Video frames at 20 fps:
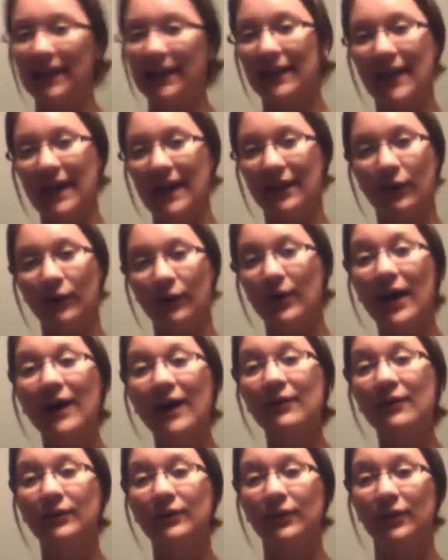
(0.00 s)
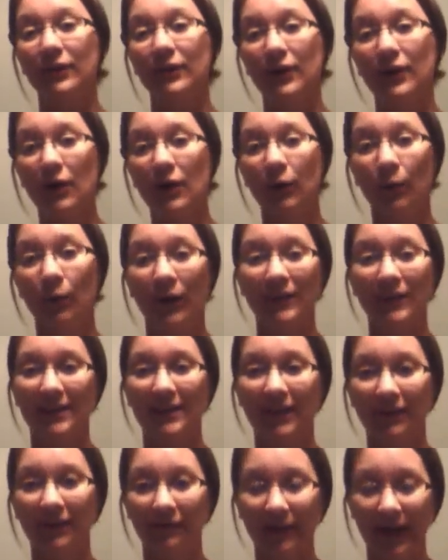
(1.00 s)
and I don't ever want to
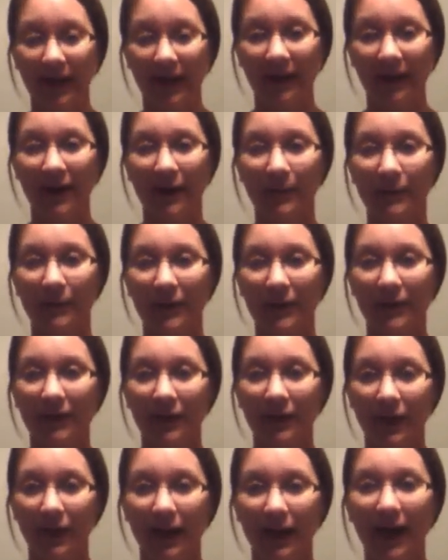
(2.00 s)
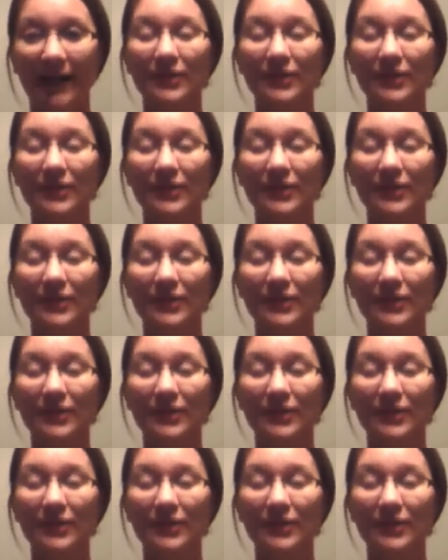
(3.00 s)
give that up. I